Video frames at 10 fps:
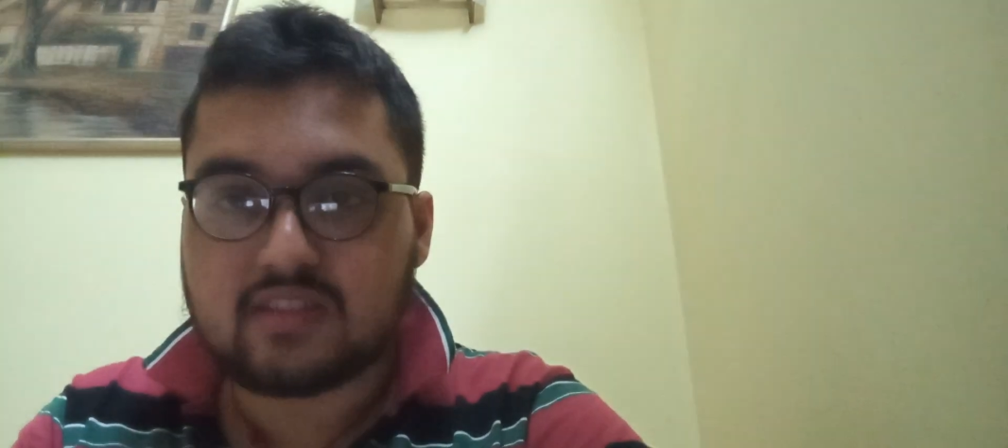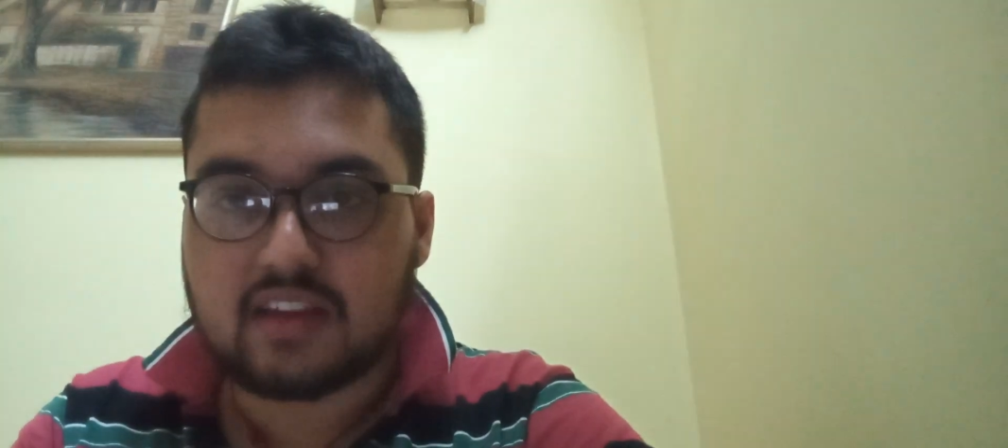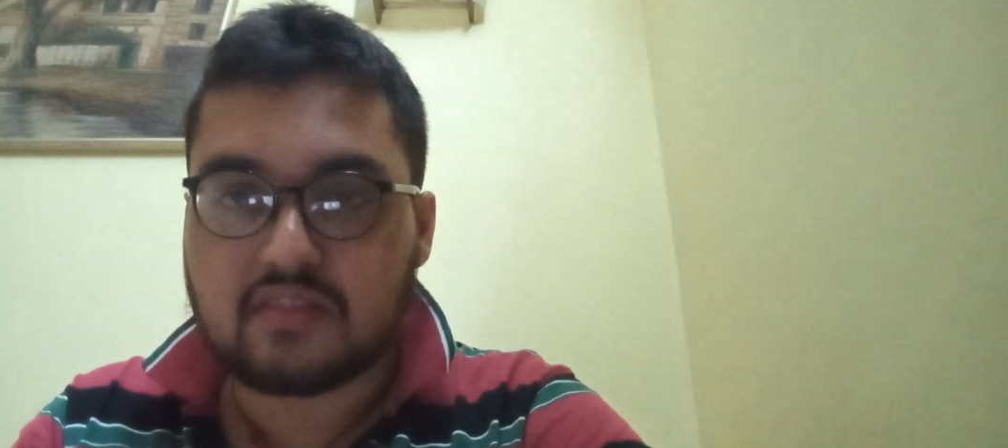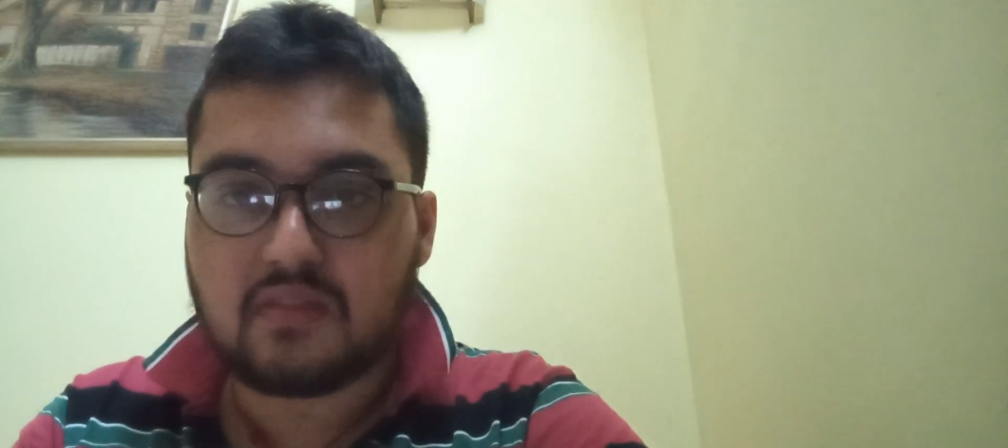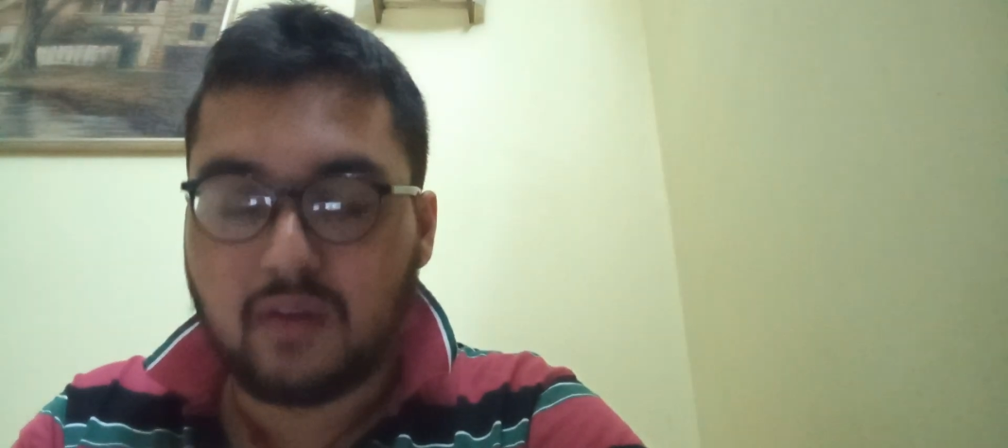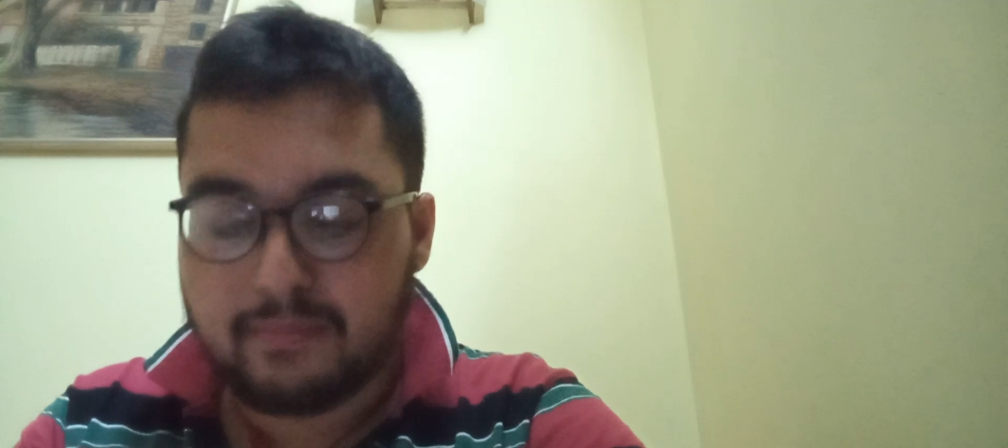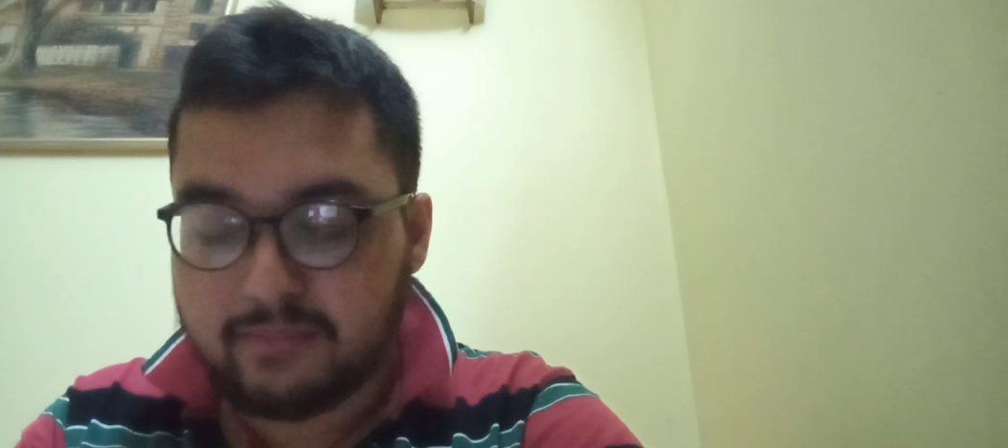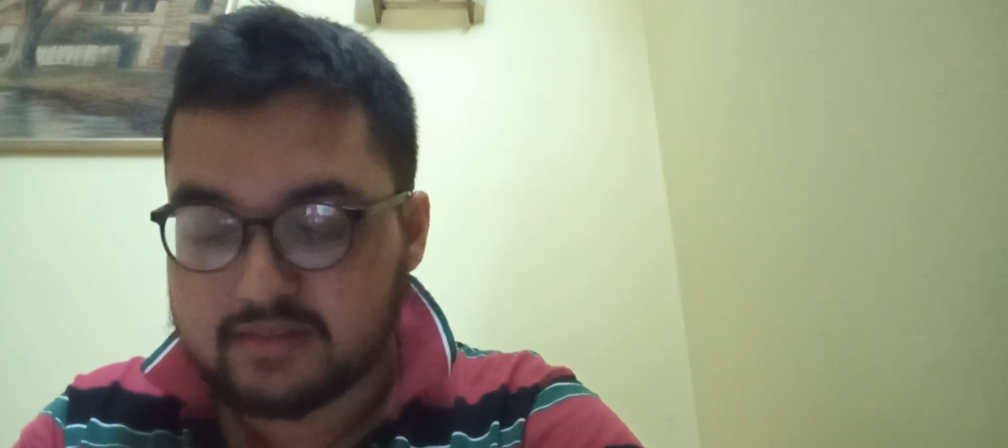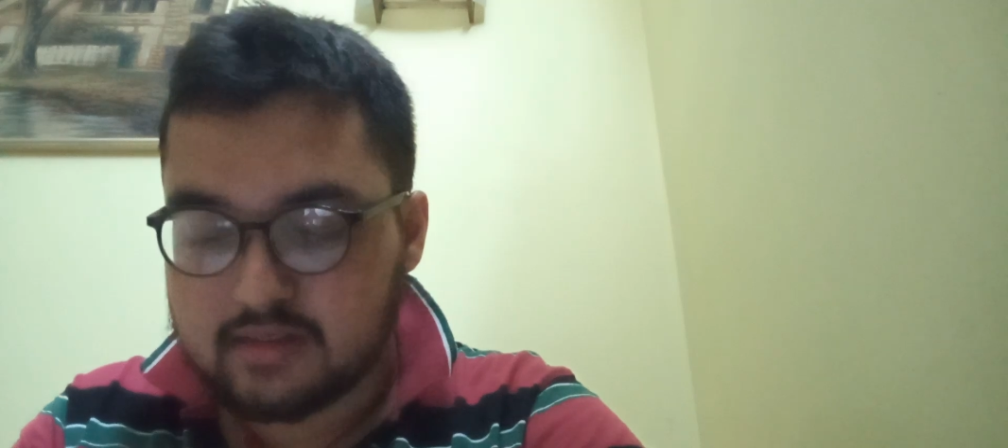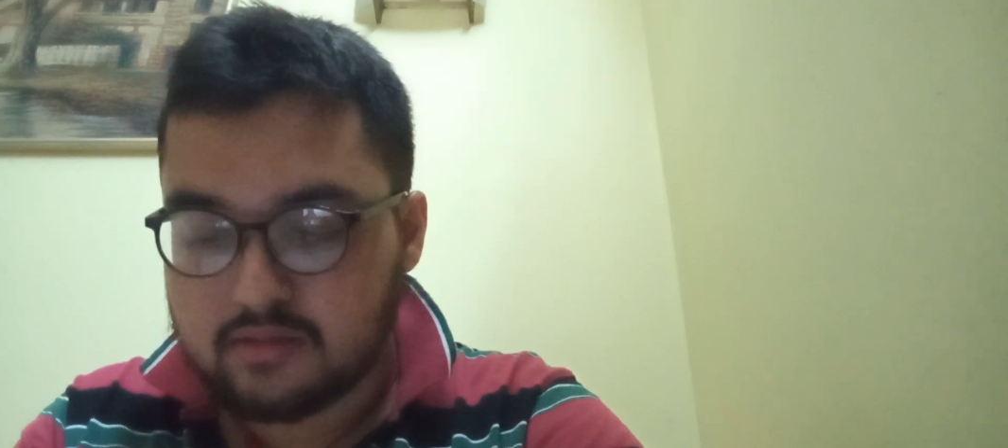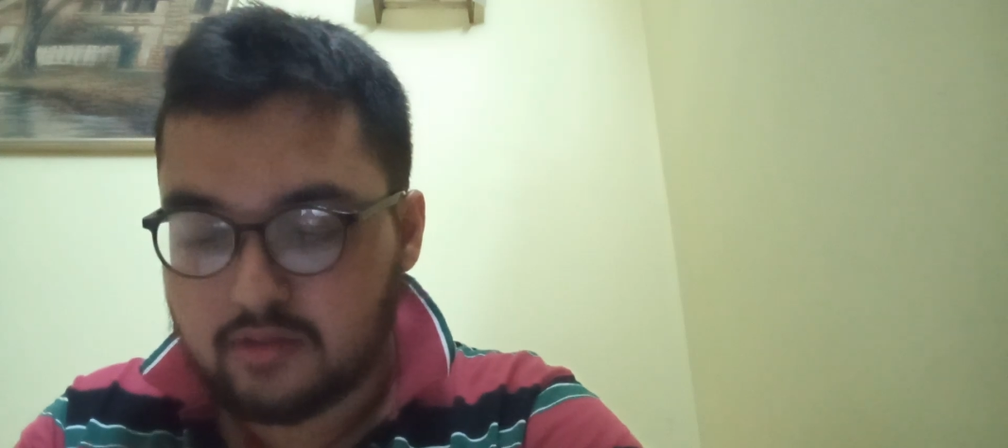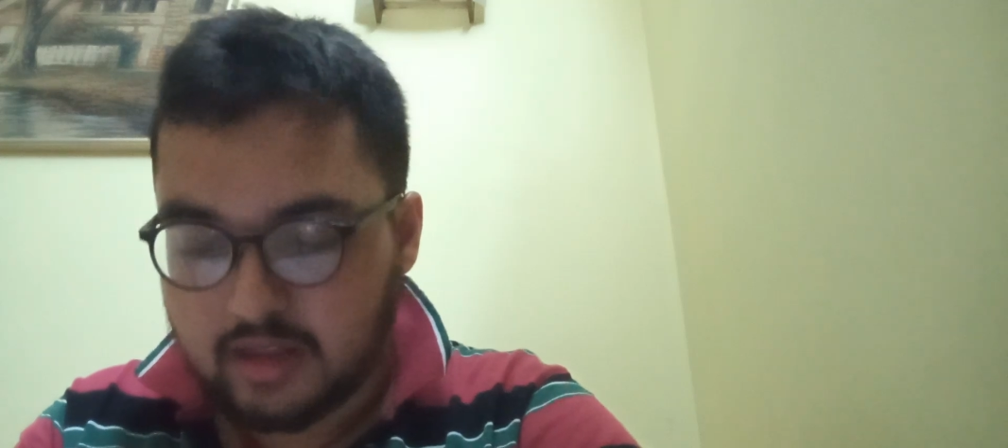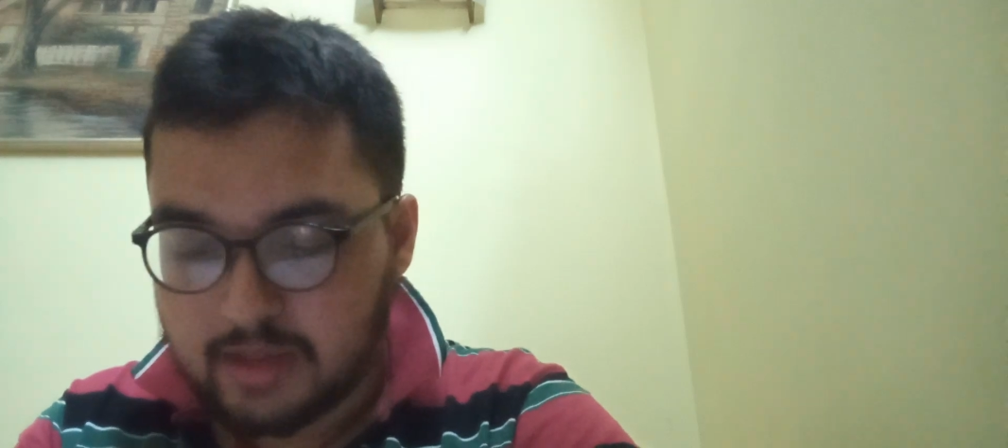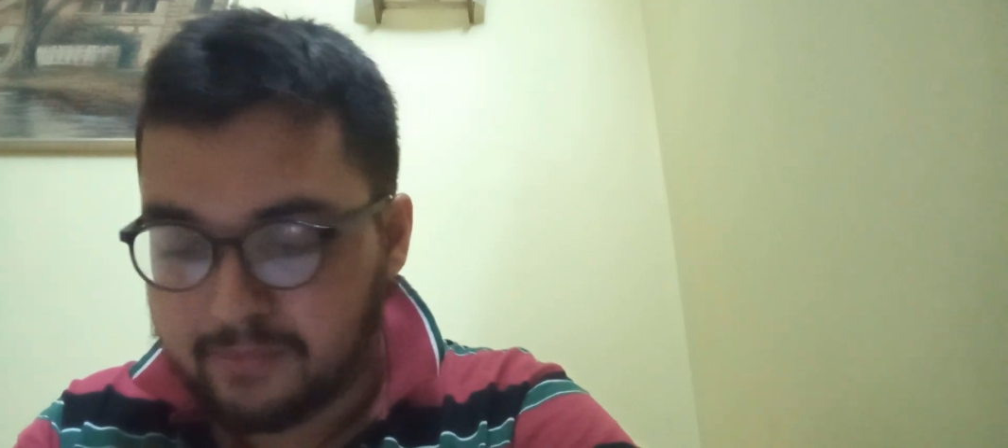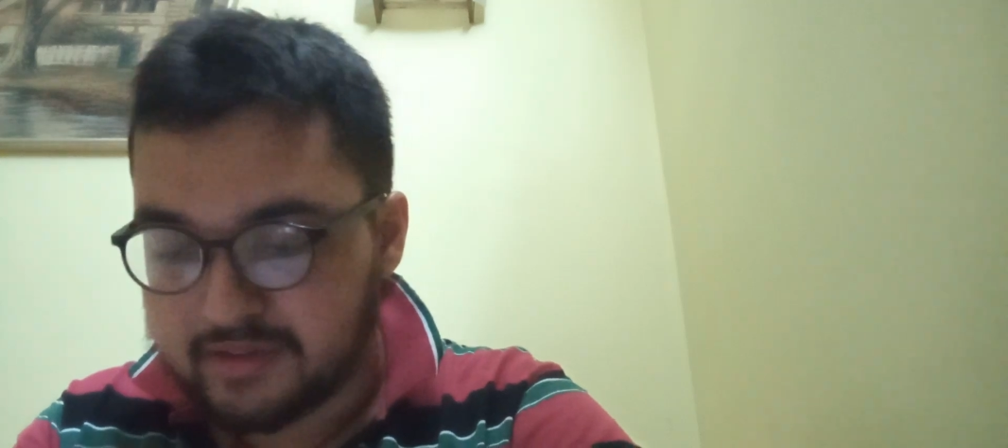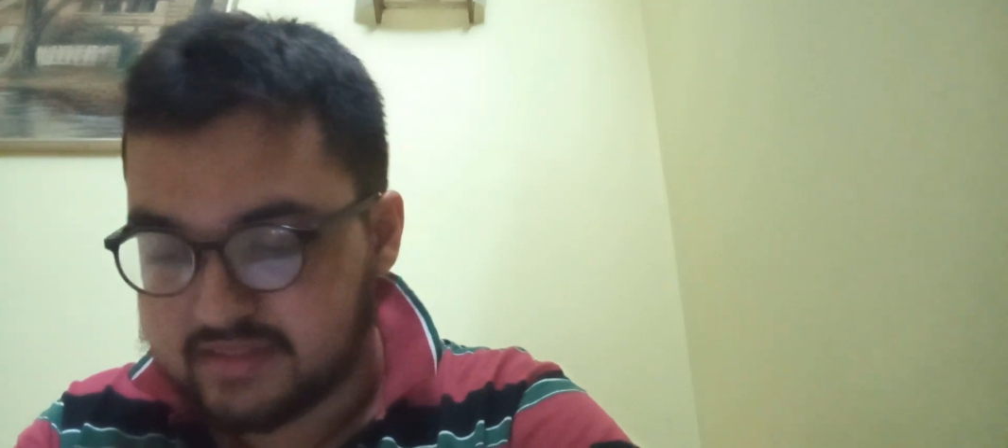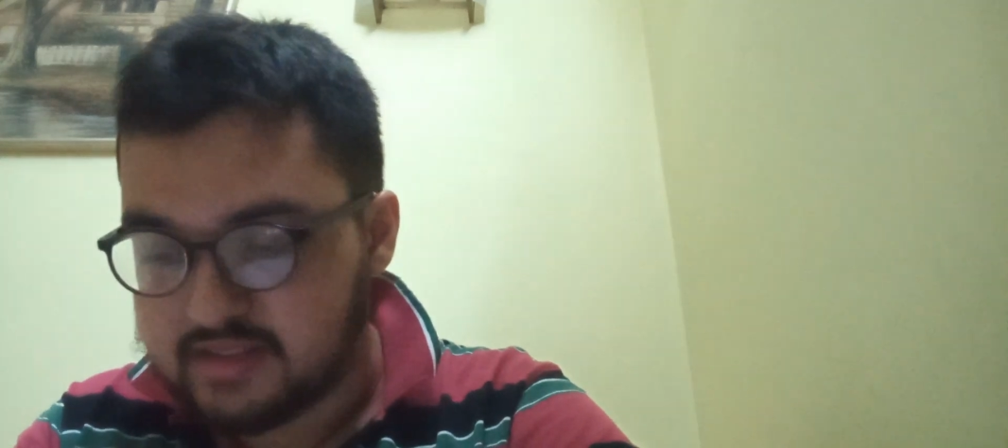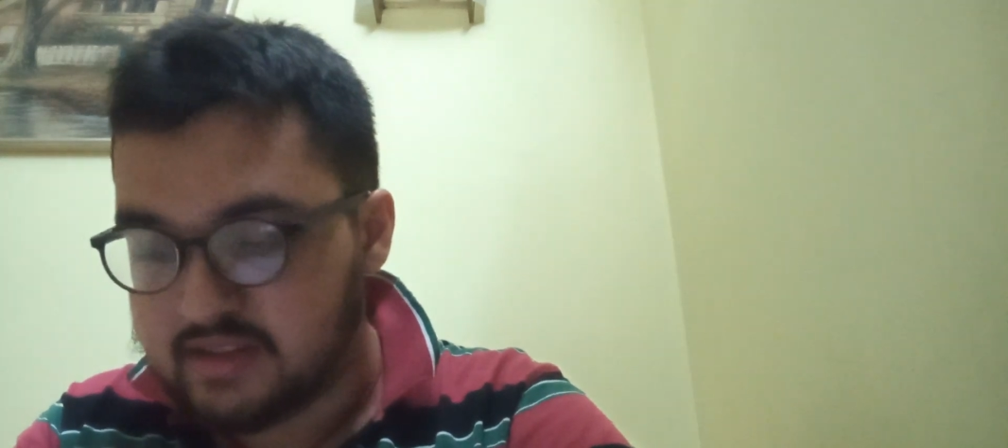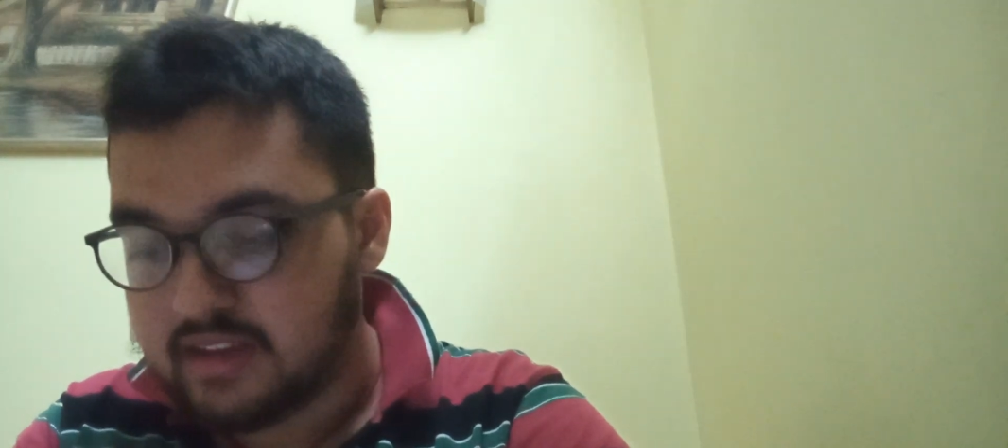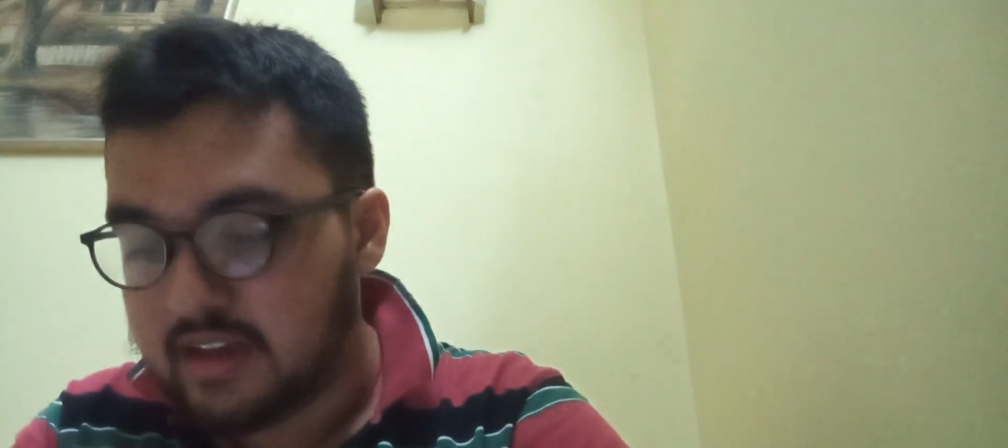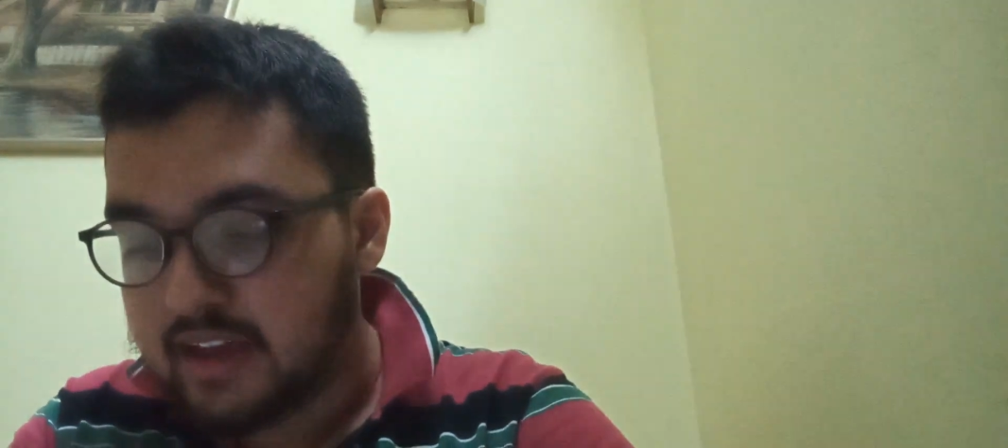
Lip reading: transferred from one person to another person,